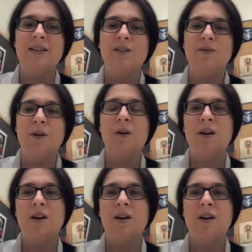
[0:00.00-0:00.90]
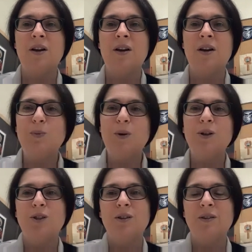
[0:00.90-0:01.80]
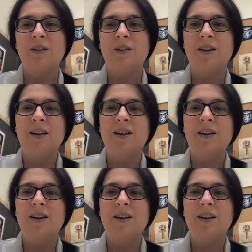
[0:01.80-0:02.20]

this very spiritan